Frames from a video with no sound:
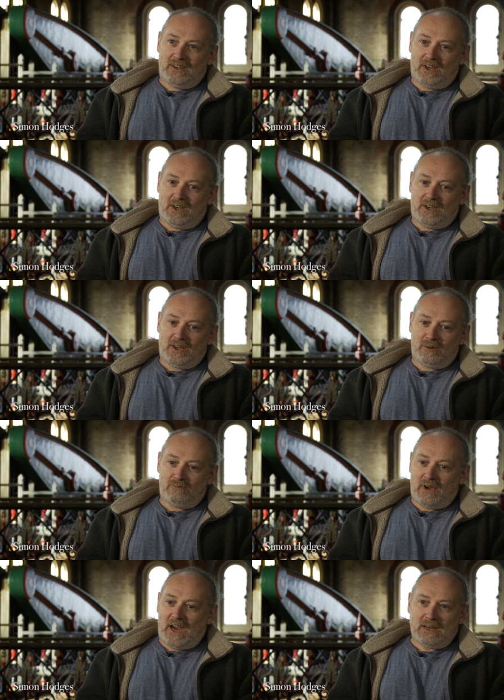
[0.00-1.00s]

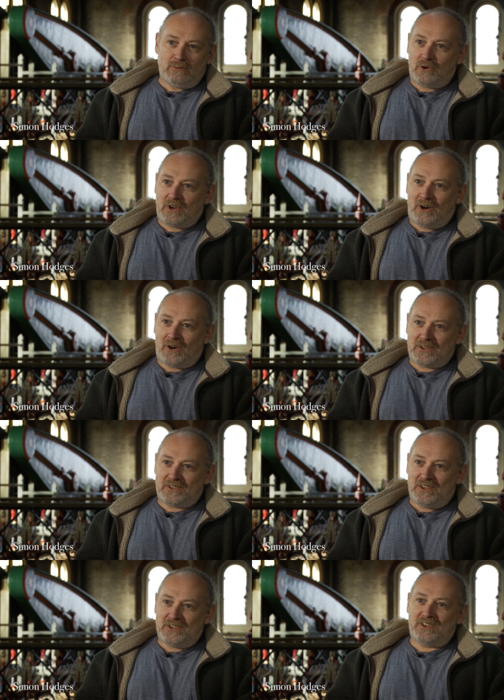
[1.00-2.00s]
um, animal
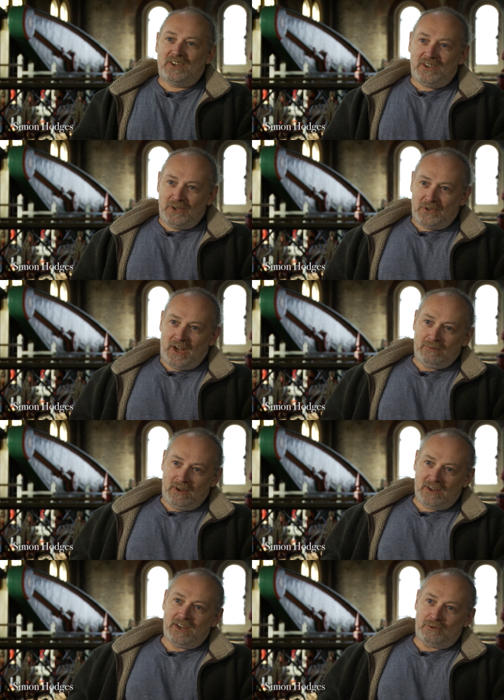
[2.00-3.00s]
carcasses, you name
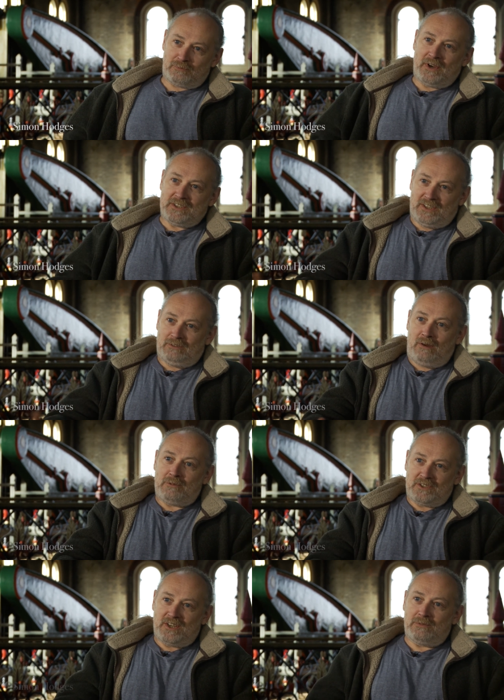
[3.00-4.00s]
it, it was basically a
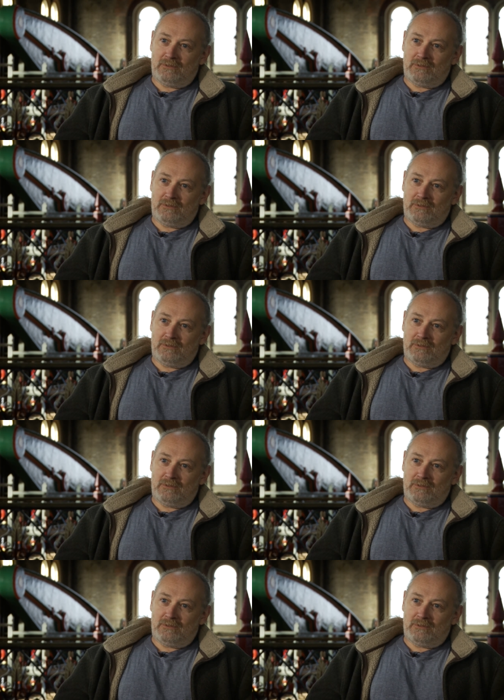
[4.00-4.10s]
rubbish tip.